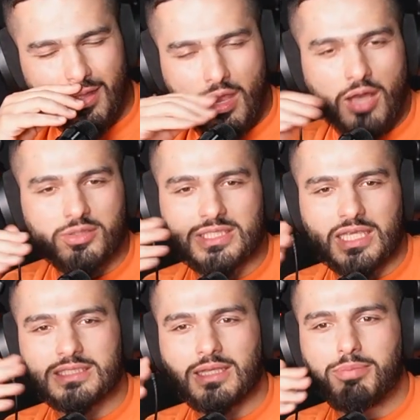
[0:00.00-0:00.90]
I was
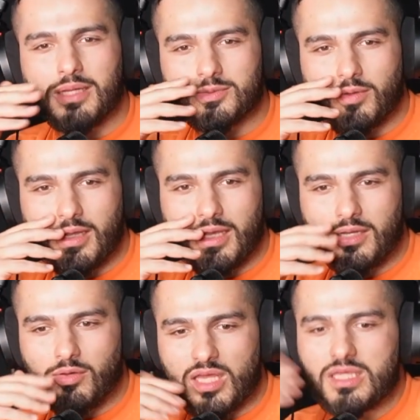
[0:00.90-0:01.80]
staying someplace one night and
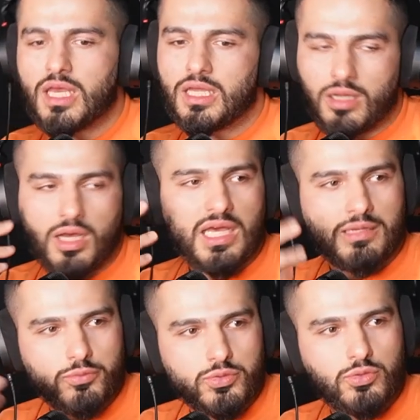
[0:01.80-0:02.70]
they were like, yeah, no,
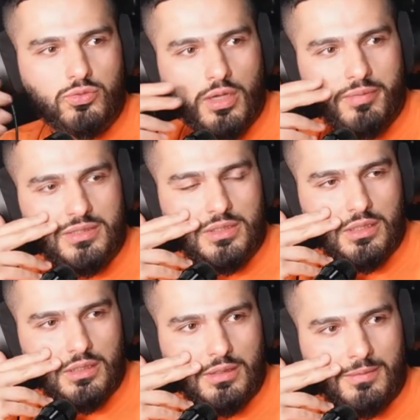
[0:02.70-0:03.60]
animals do come into
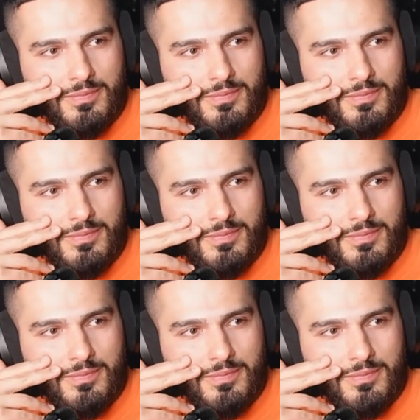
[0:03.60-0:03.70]
the